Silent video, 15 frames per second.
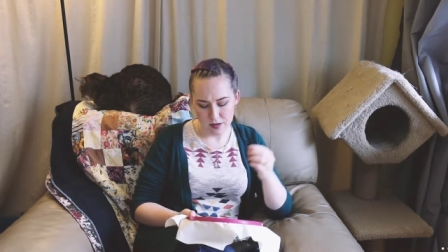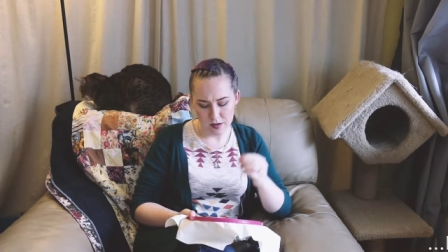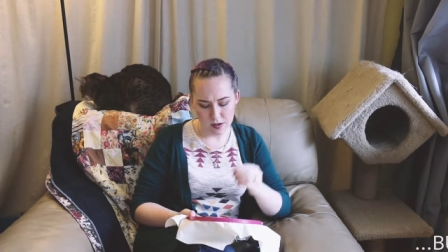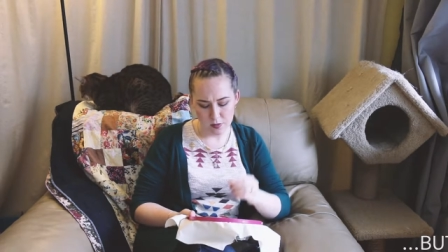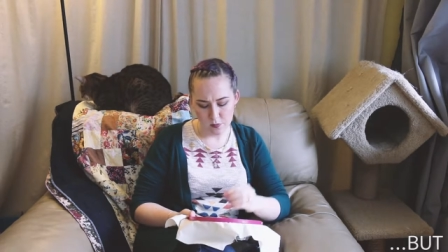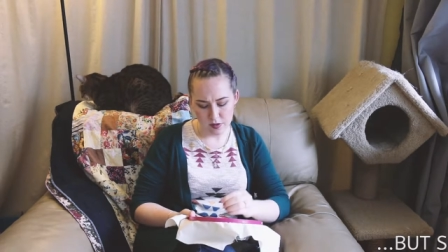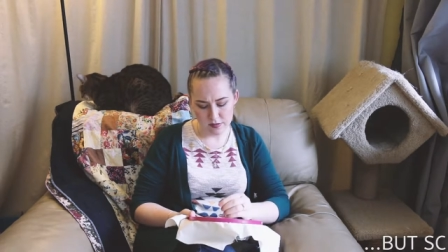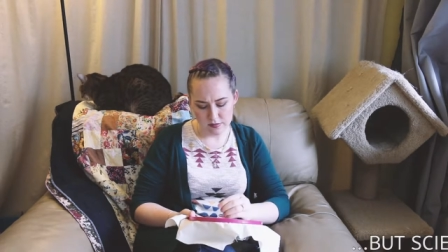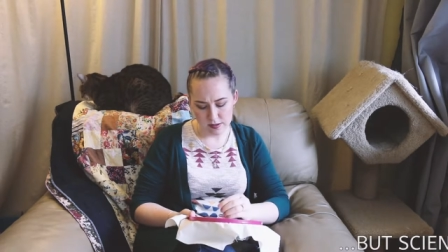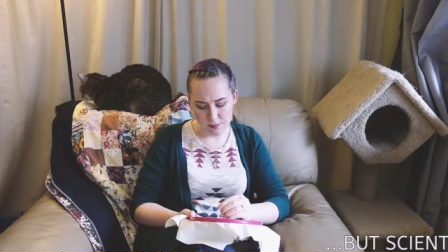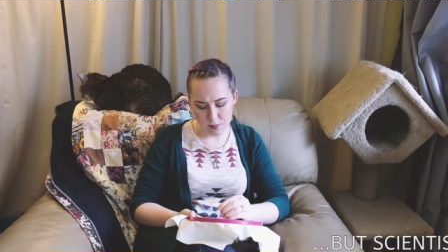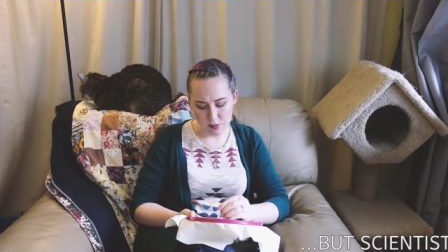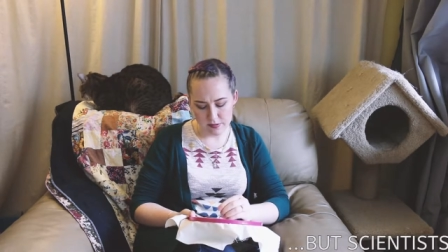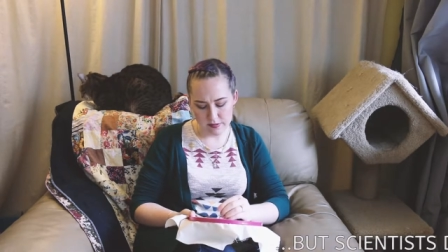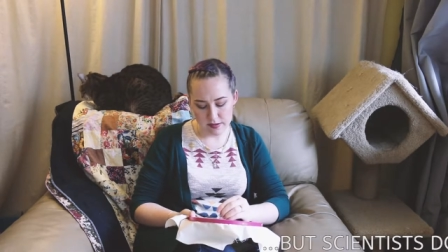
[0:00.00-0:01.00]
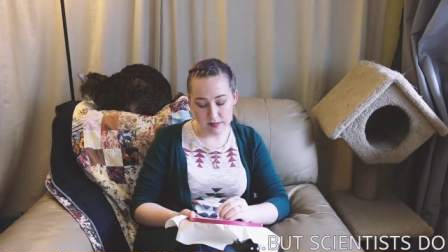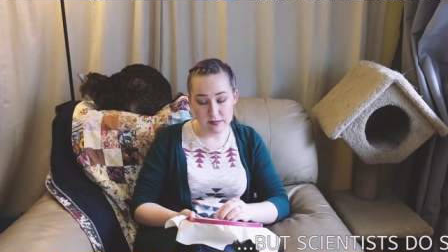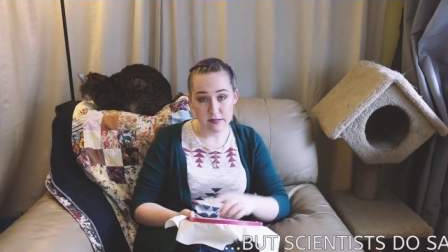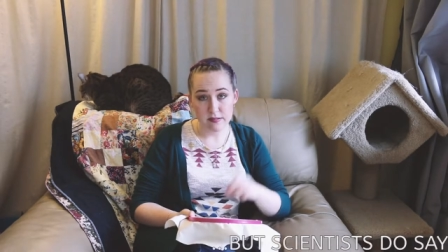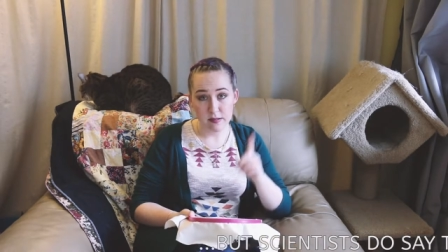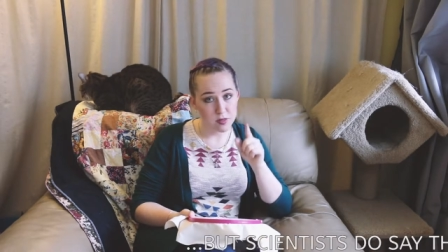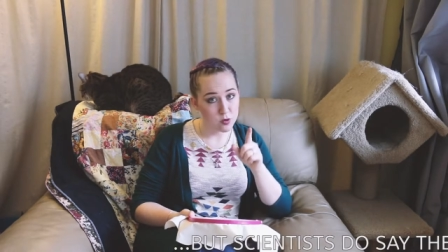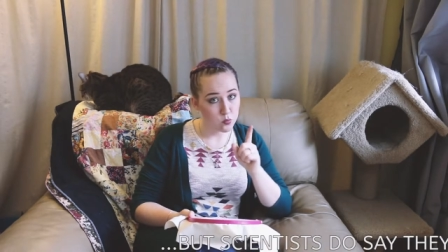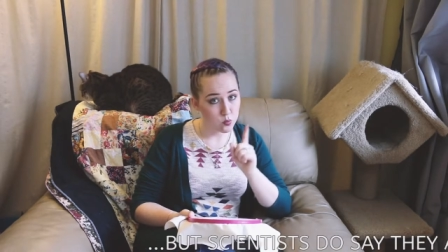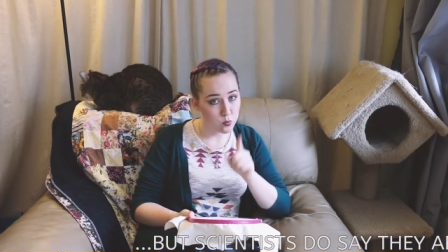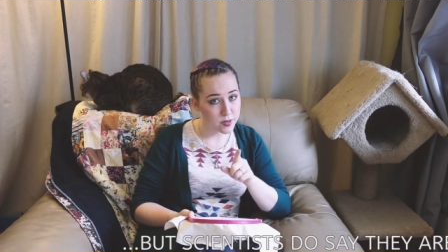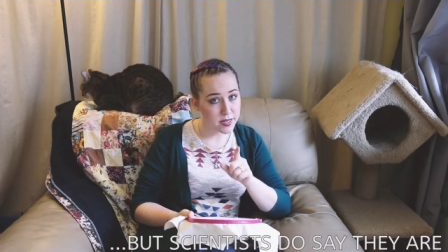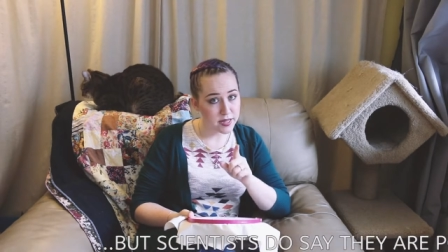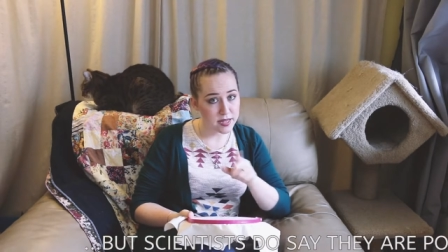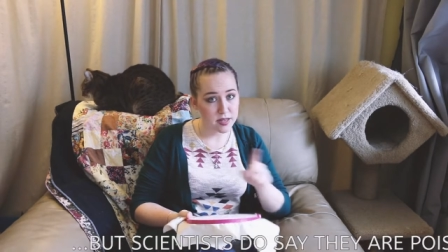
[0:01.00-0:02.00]
I wouldn't say poisonous. Something
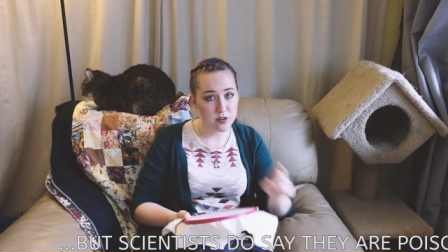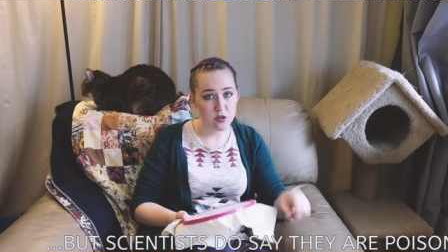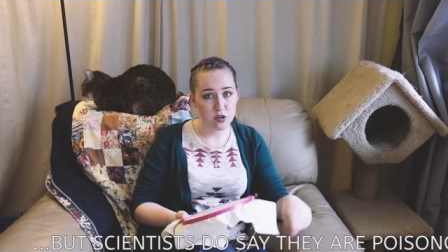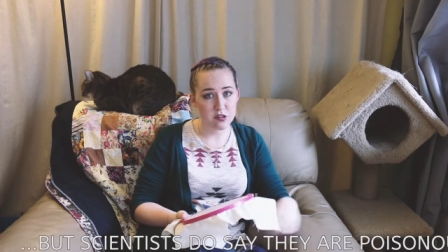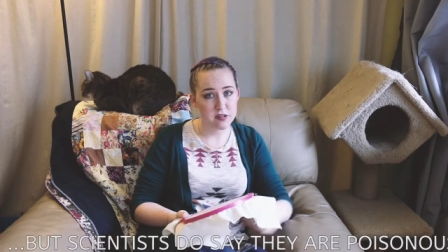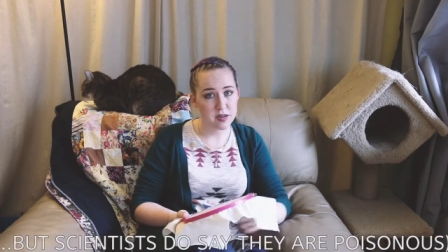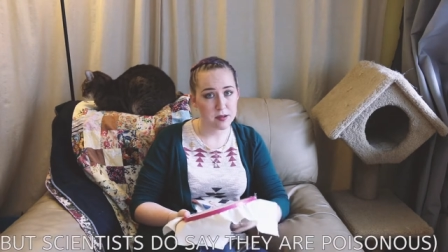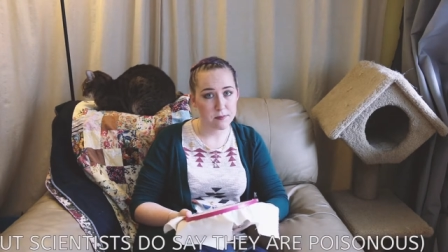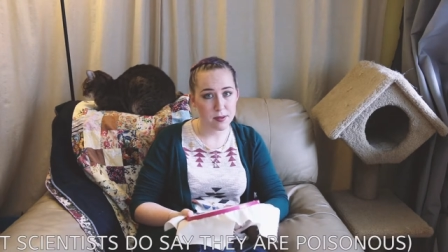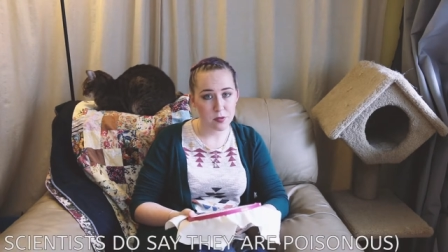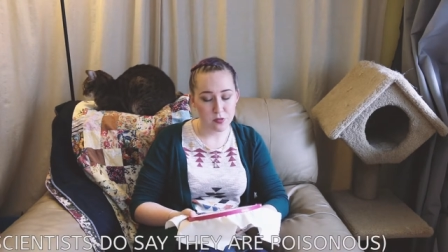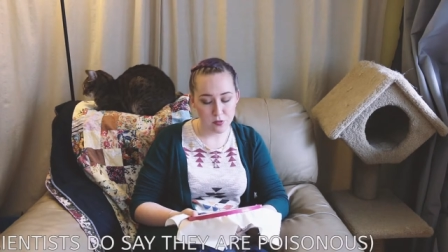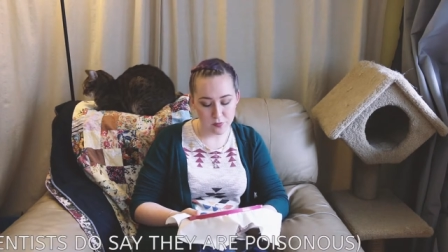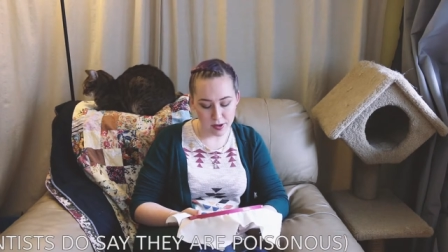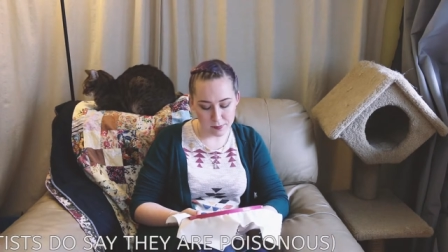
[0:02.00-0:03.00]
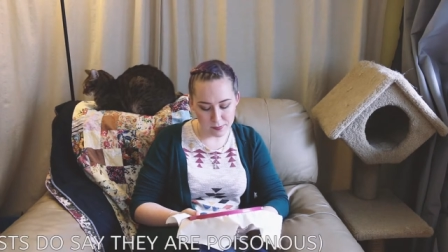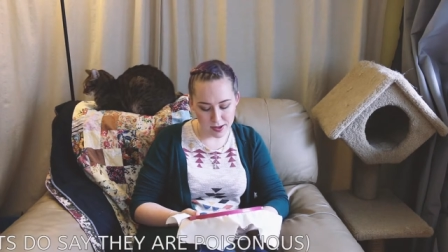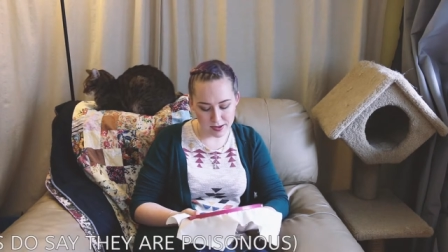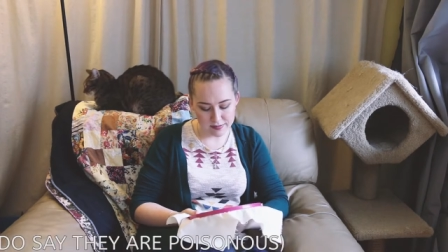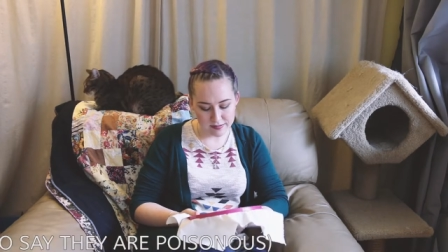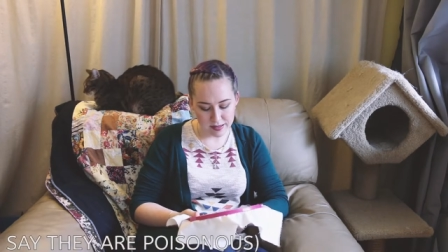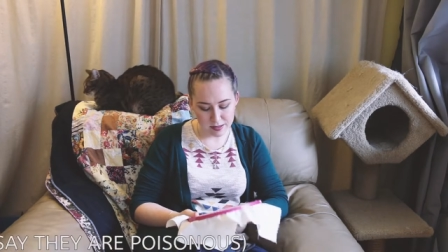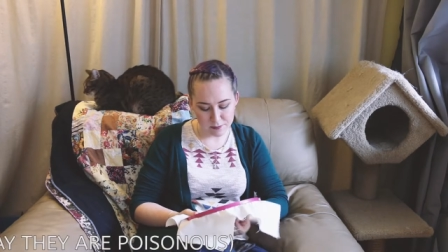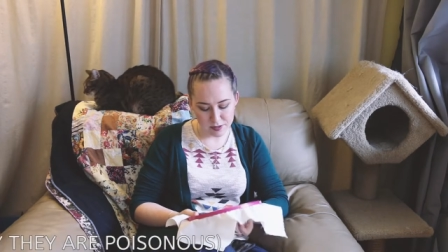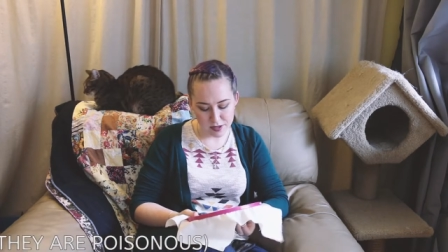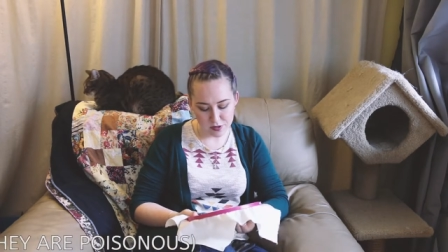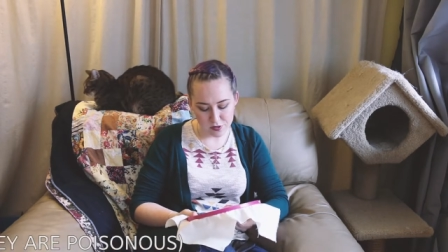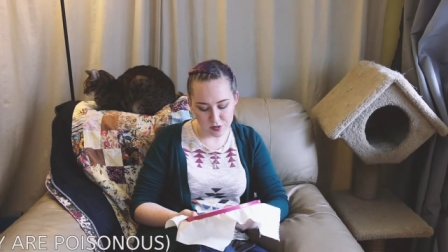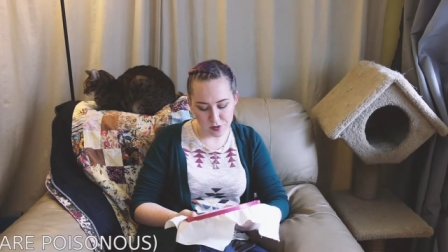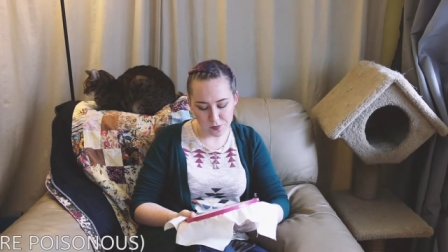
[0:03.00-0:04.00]
really interesting about the red-backed
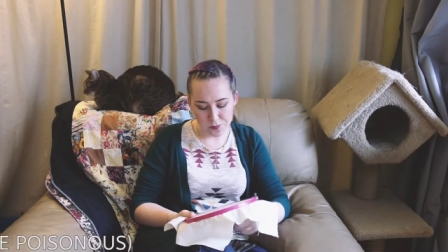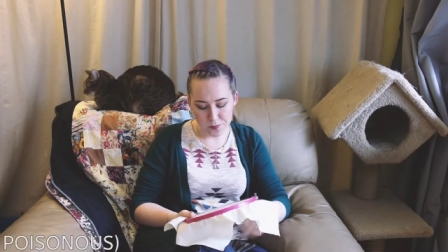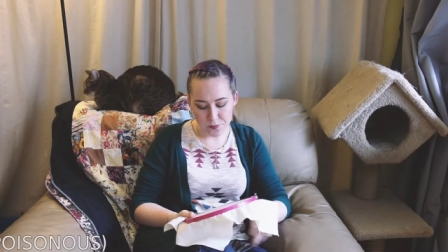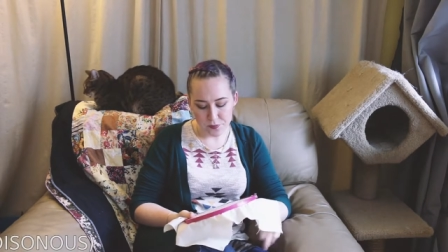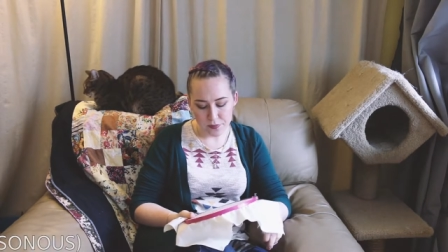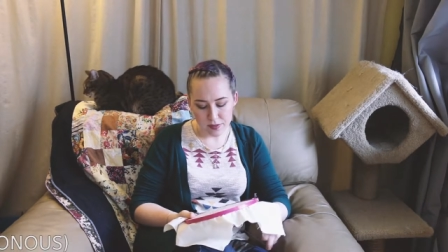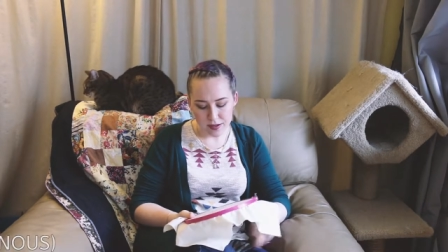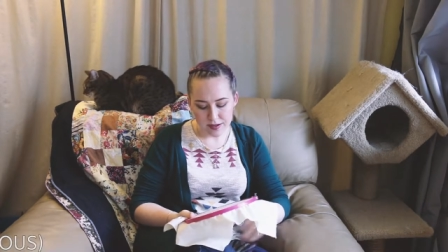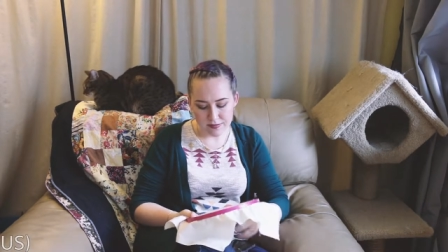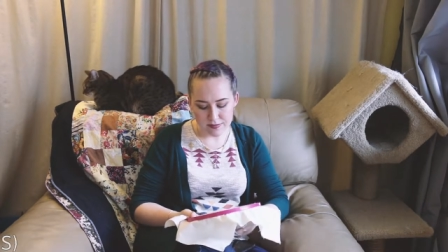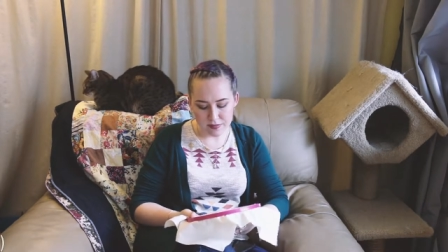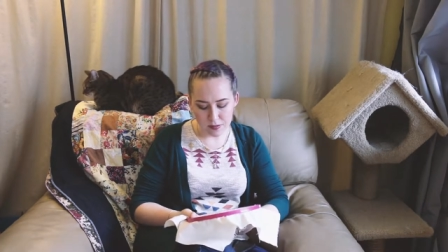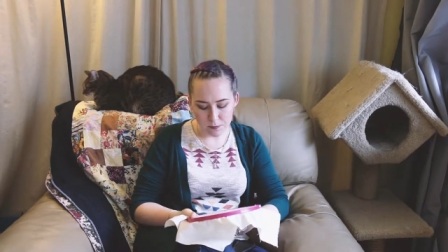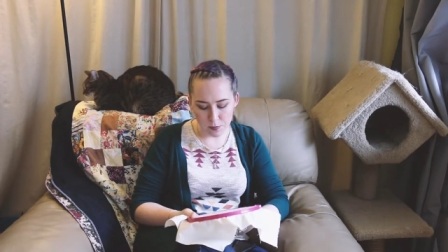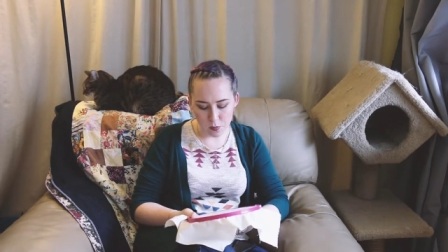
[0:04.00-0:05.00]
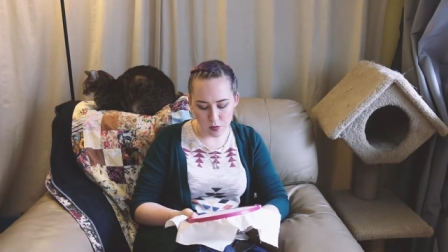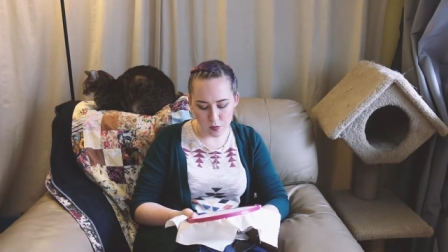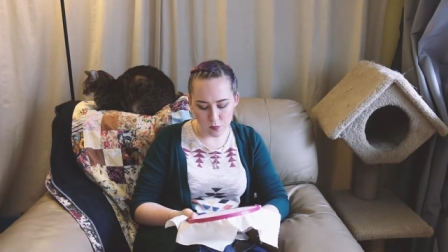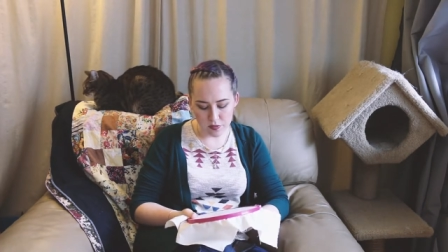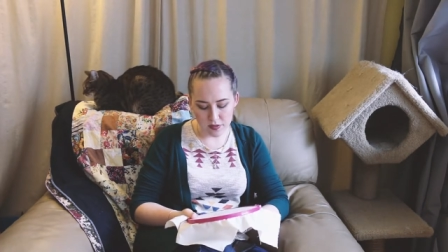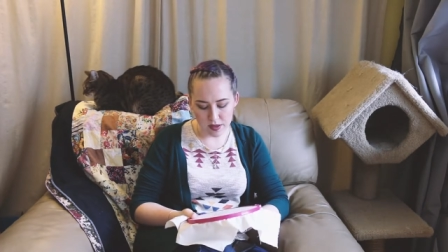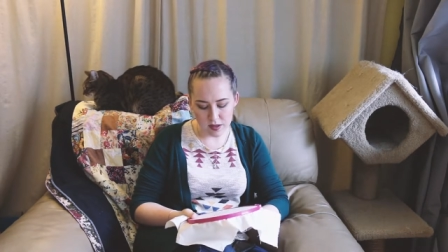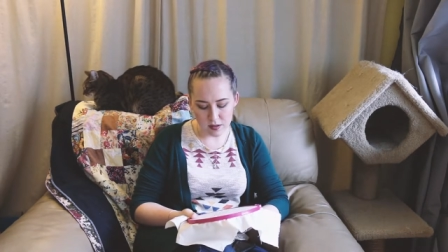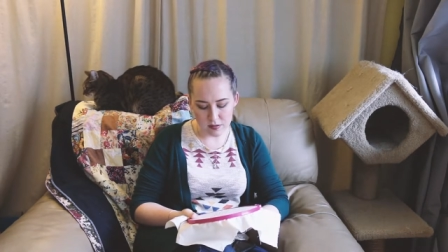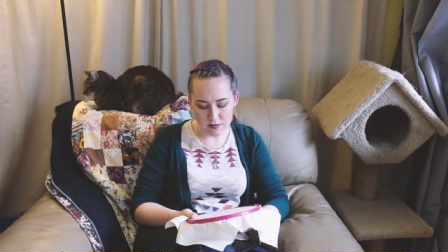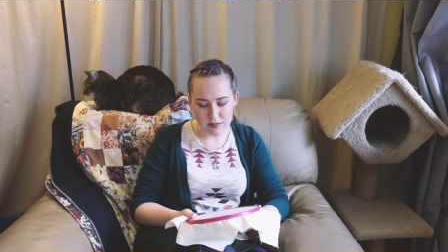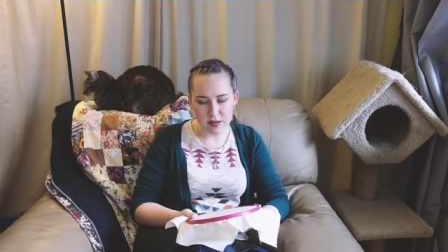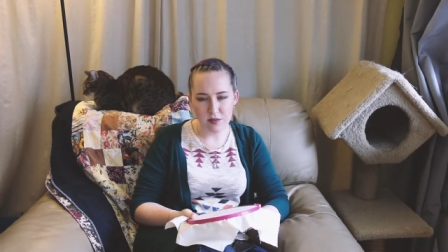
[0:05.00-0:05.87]
salamander though is that they're born with gills.